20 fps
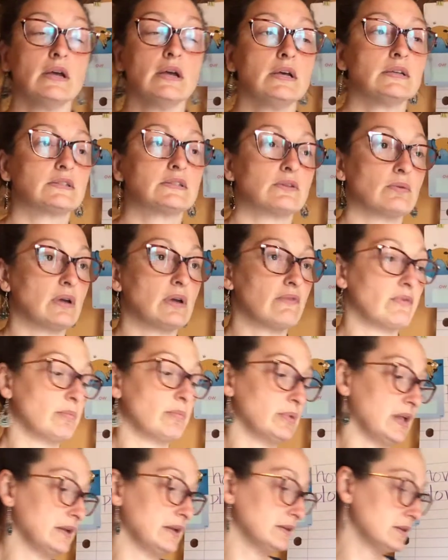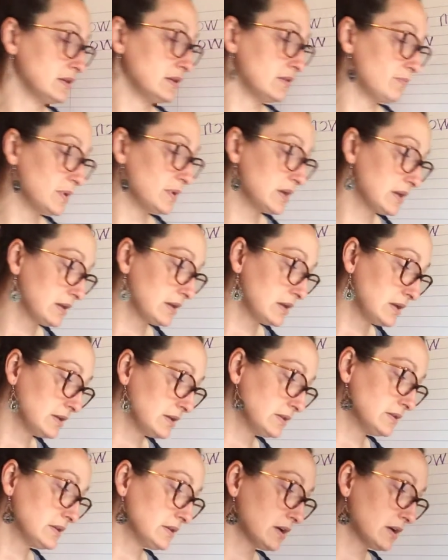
So we have a blend in the beginning.